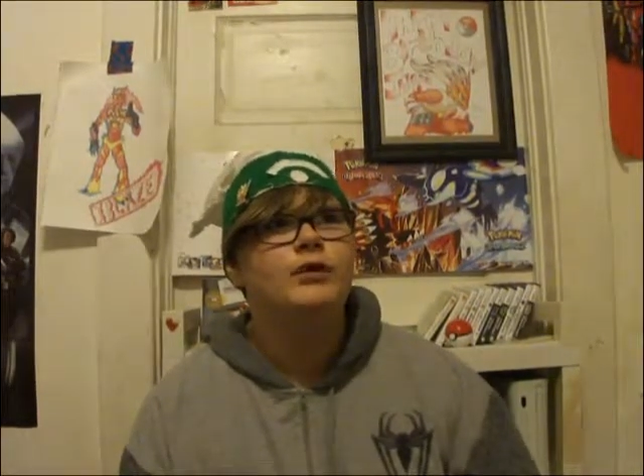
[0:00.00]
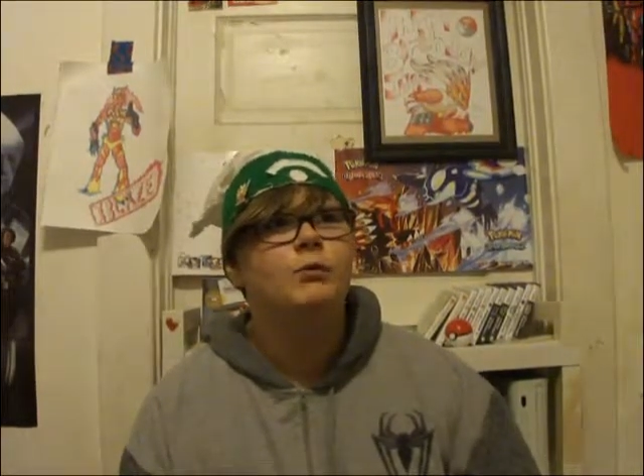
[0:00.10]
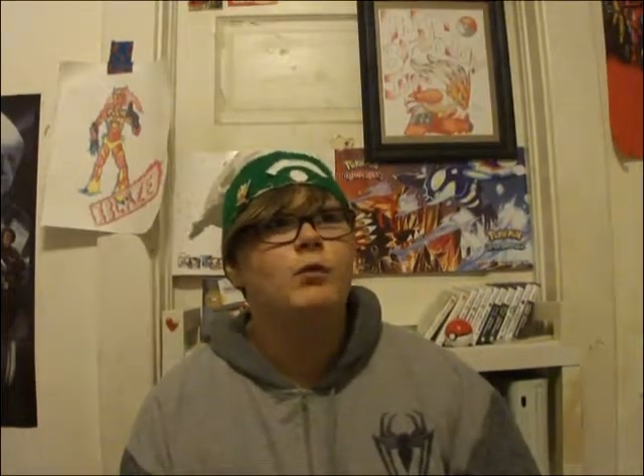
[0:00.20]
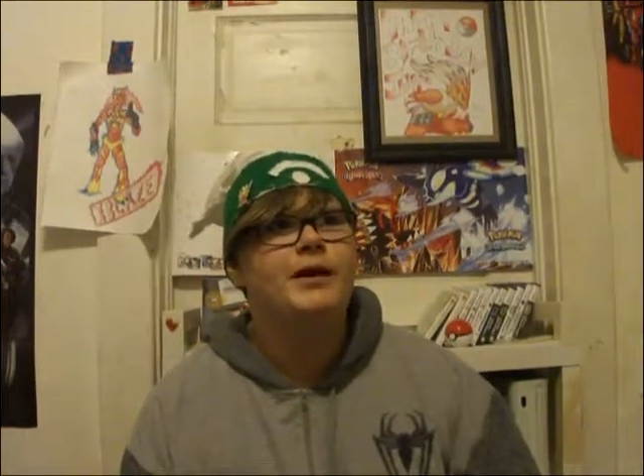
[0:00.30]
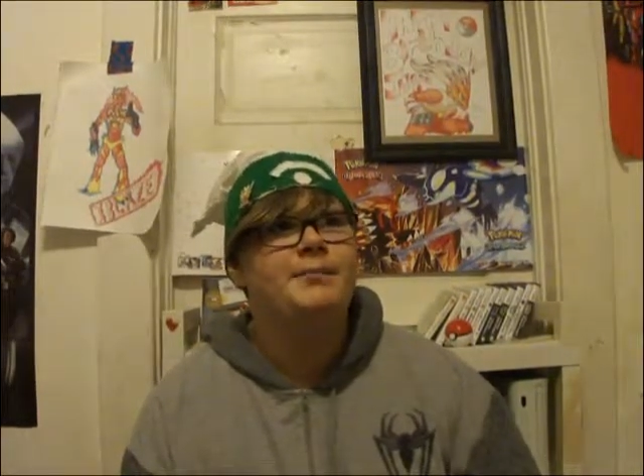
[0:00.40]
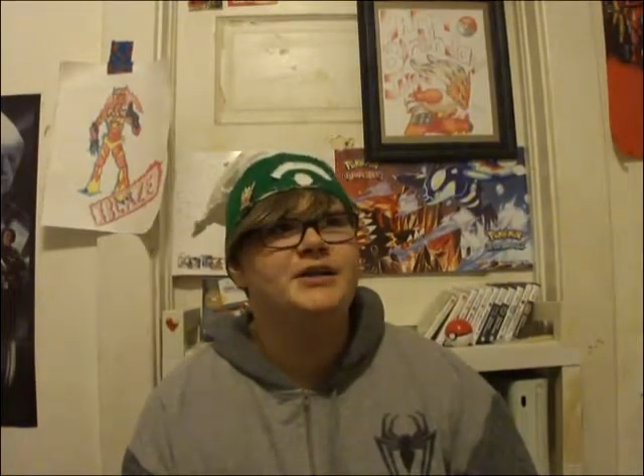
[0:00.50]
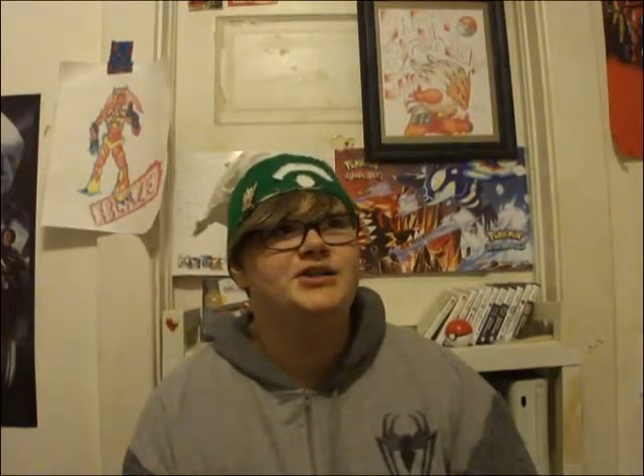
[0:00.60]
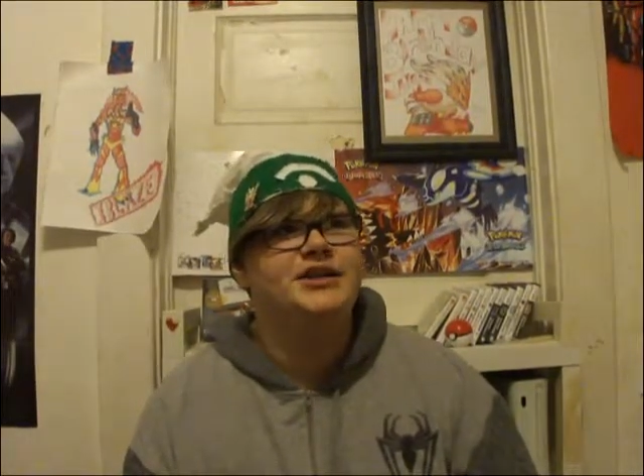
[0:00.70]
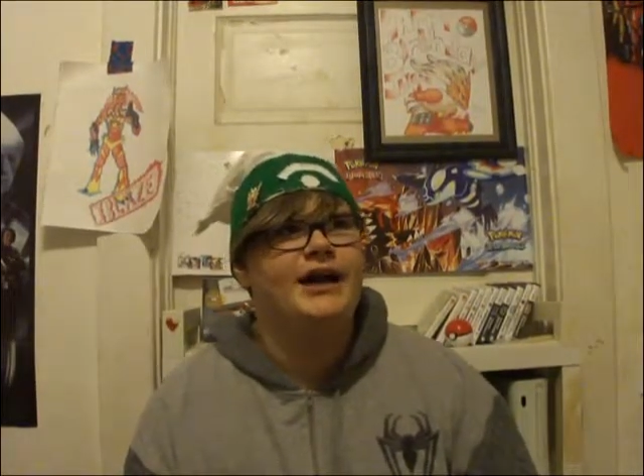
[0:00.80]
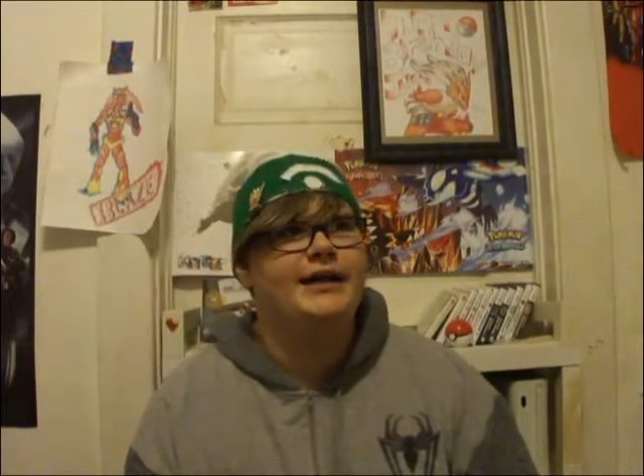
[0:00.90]
one
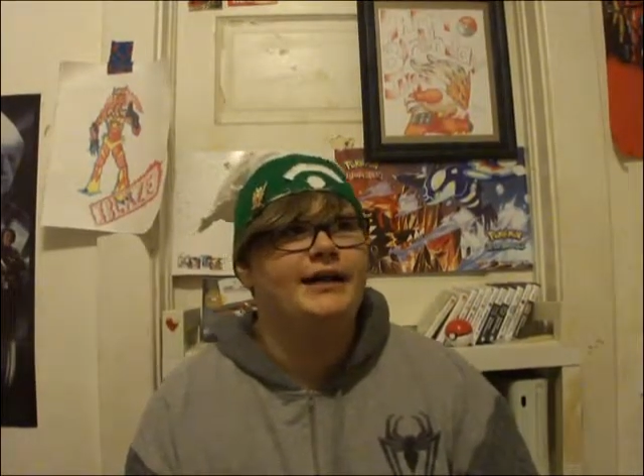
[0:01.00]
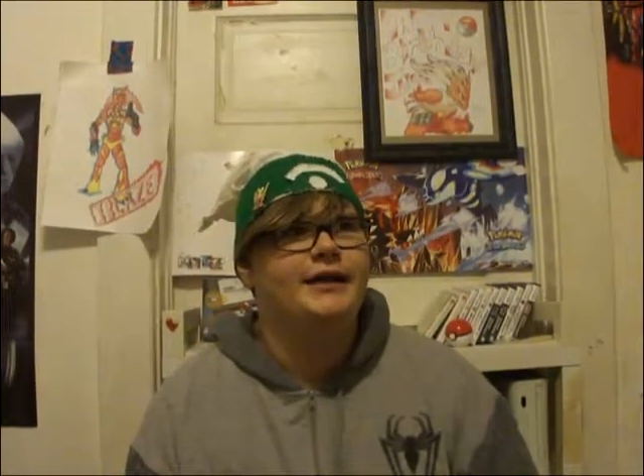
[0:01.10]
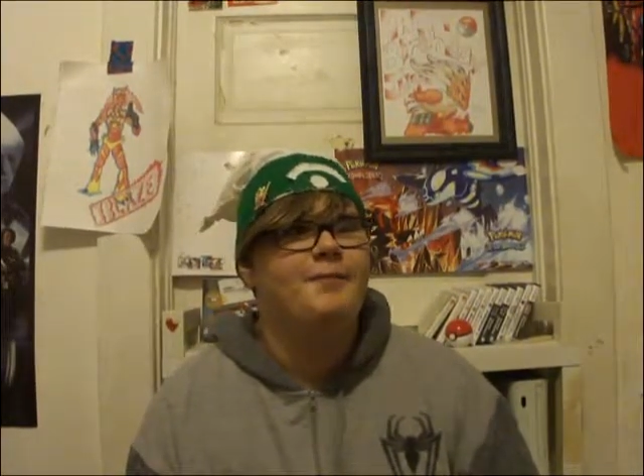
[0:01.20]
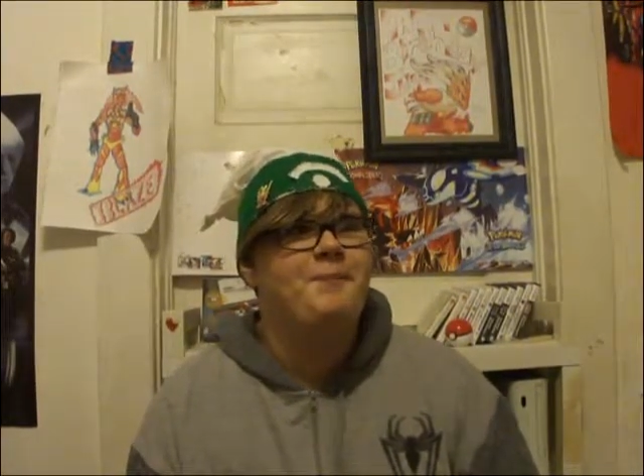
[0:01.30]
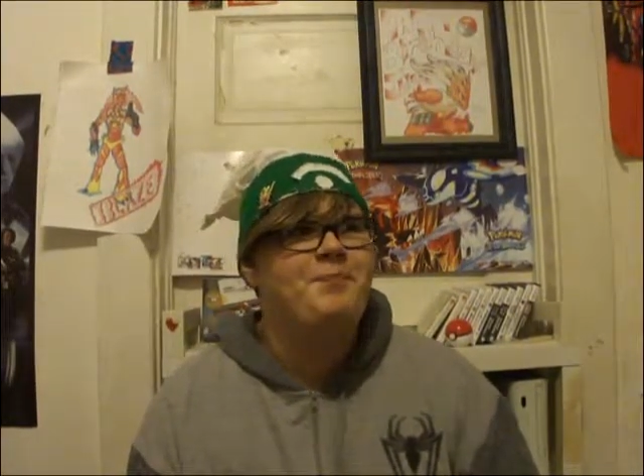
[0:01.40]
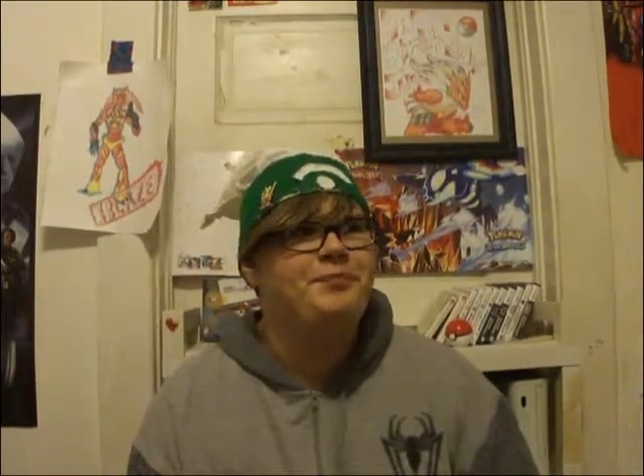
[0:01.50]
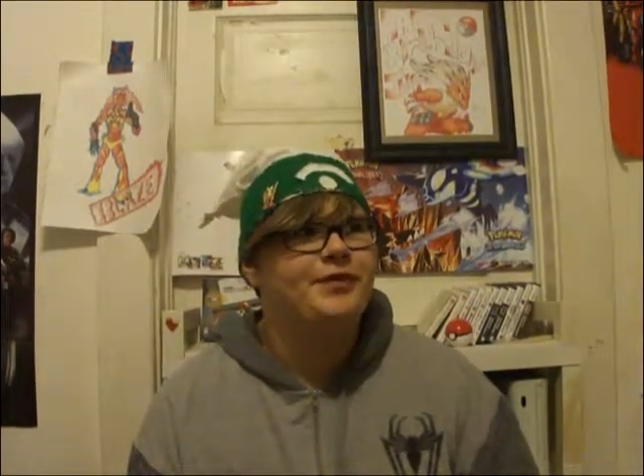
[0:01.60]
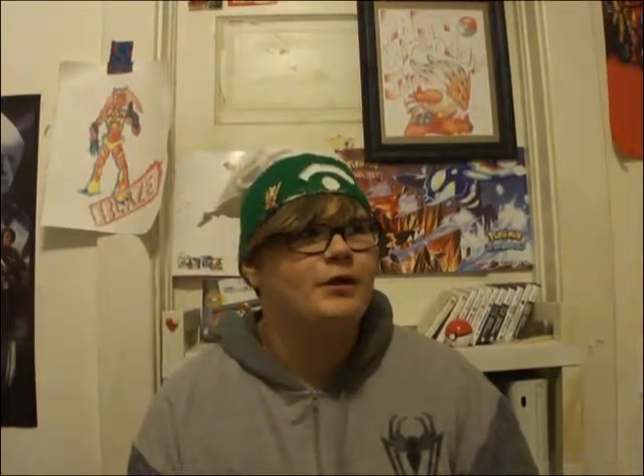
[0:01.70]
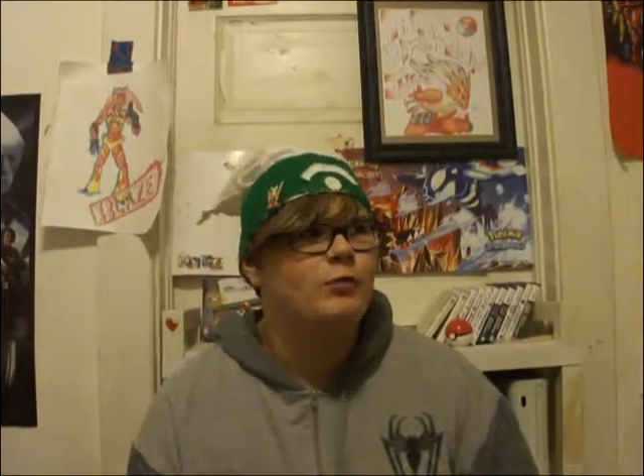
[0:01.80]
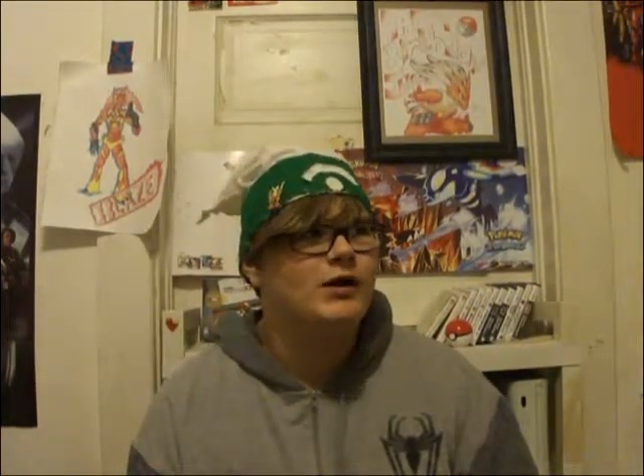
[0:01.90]
mission I did
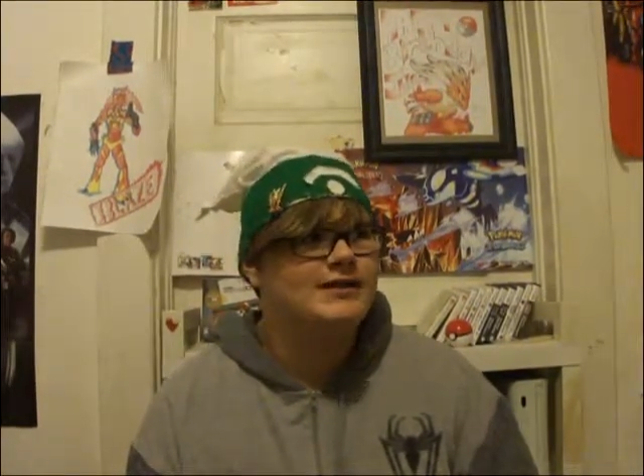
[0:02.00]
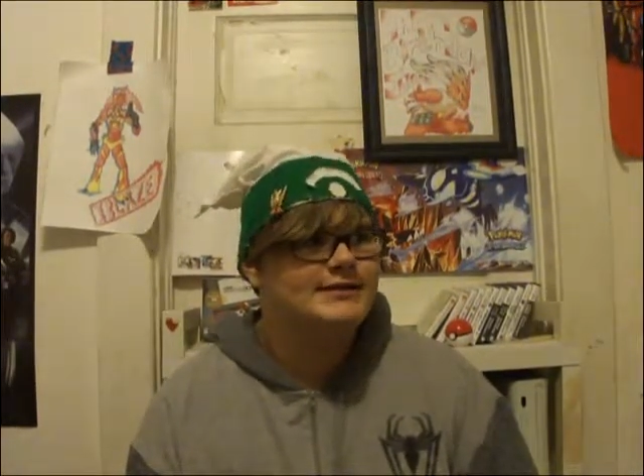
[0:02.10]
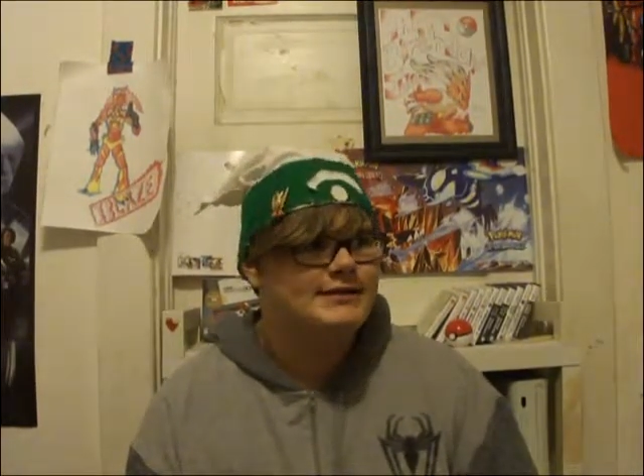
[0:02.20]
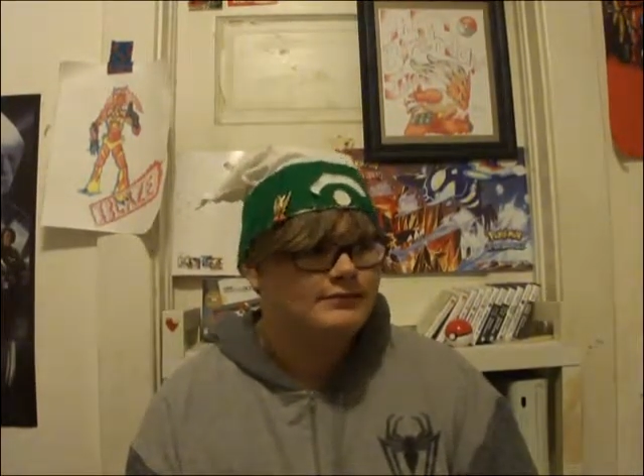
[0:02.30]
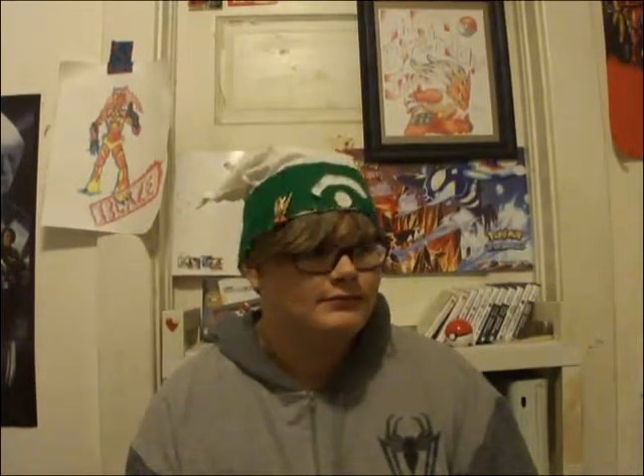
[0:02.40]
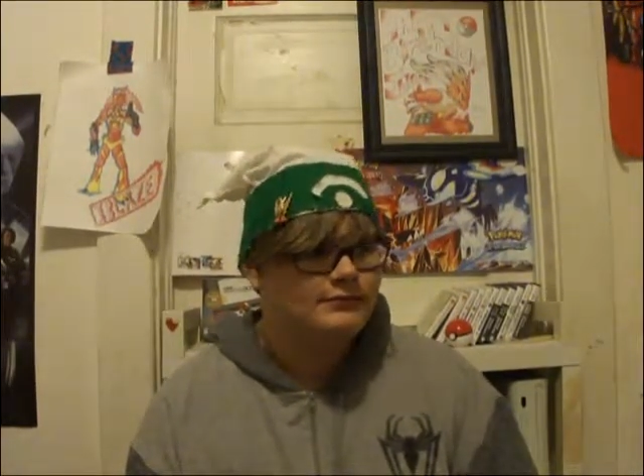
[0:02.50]
was